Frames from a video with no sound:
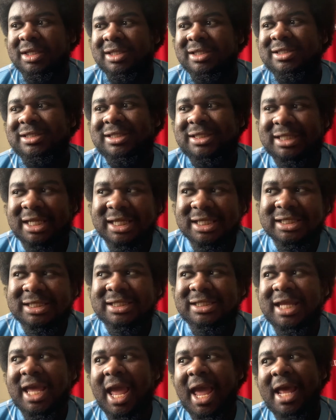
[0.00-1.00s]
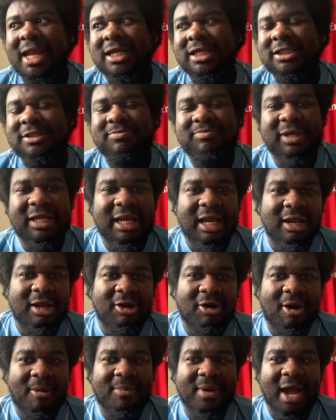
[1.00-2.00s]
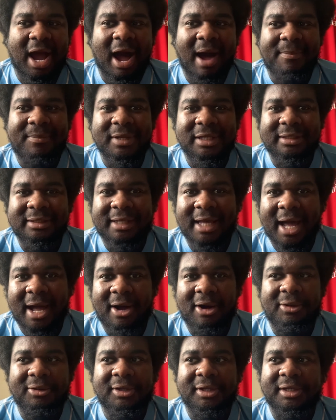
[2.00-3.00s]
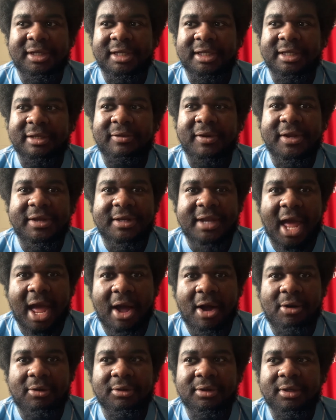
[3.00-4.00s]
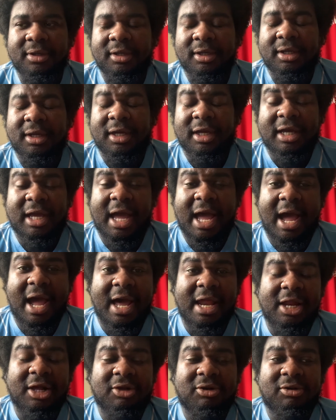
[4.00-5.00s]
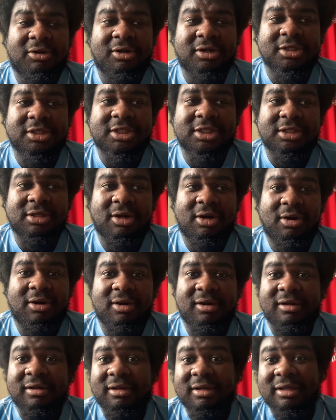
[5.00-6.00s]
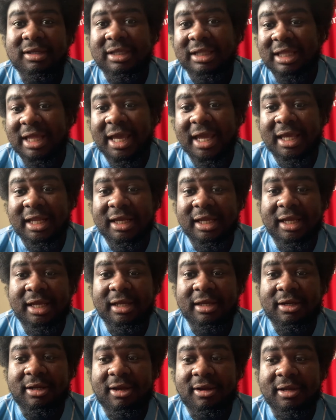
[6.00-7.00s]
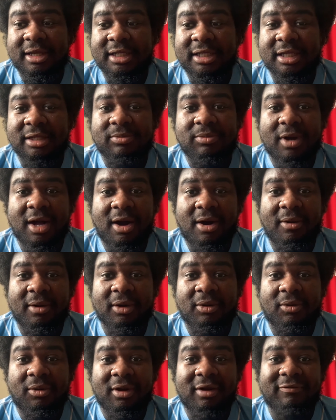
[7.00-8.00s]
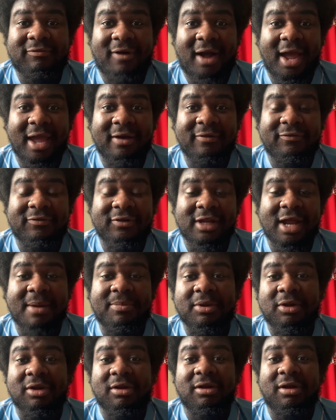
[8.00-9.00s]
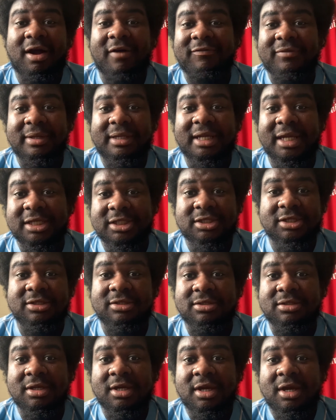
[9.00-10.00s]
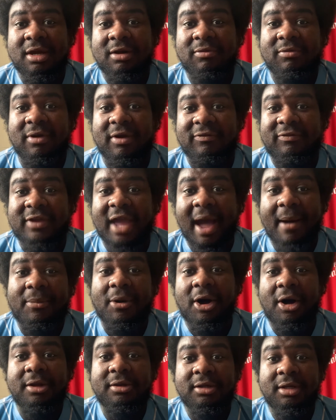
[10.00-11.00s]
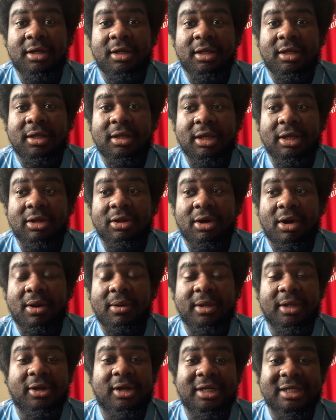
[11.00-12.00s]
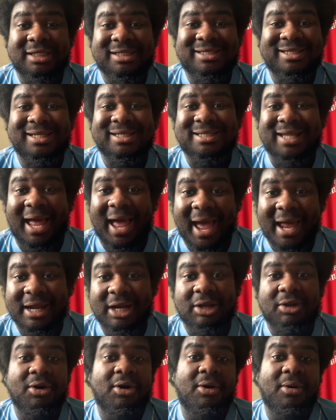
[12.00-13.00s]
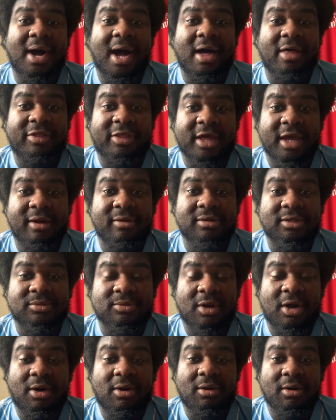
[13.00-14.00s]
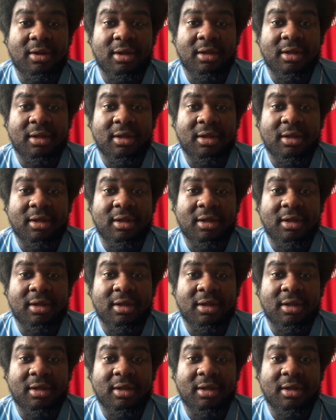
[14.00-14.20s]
Since then, it's been a little bit up and down. And then it went down. And of course, you know, lately, you know, he did well in qualifying for the African Cup of Nations with Gabon. You know, he got an assist and a goal out there as well.